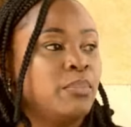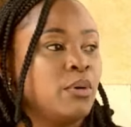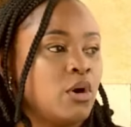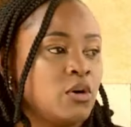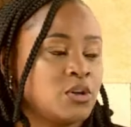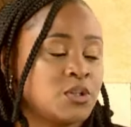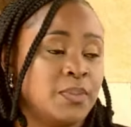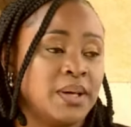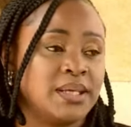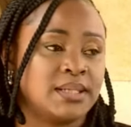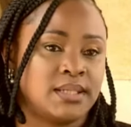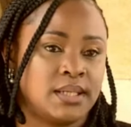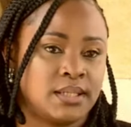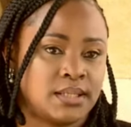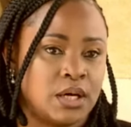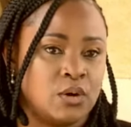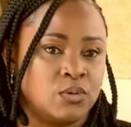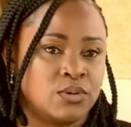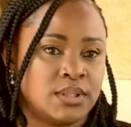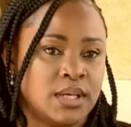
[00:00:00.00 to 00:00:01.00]
blocked by
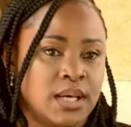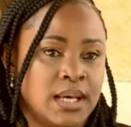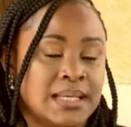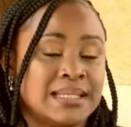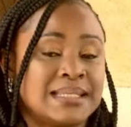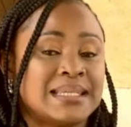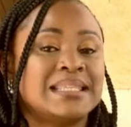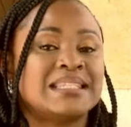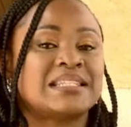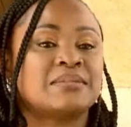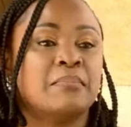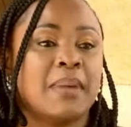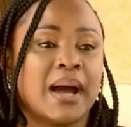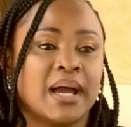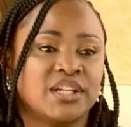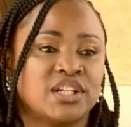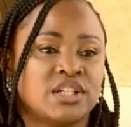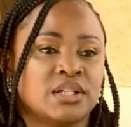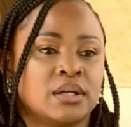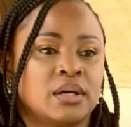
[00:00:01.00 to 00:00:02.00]
State House since
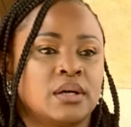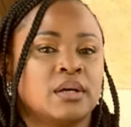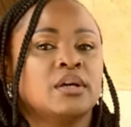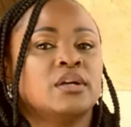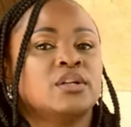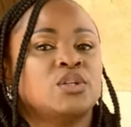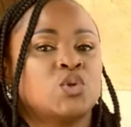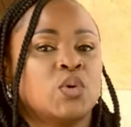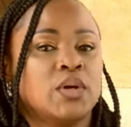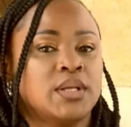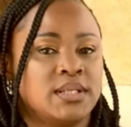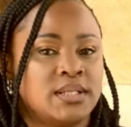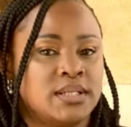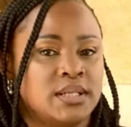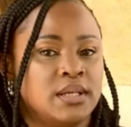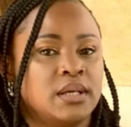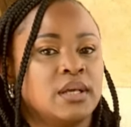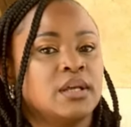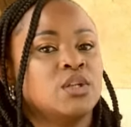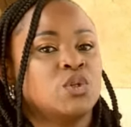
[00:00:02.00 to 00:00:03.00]
March
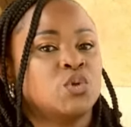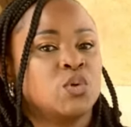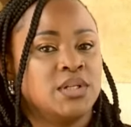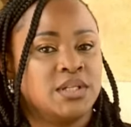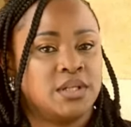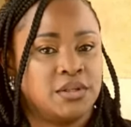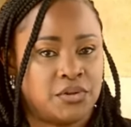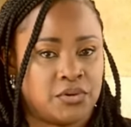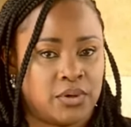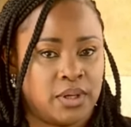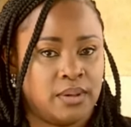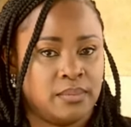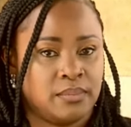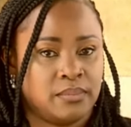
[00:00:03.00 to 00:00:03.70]
2023.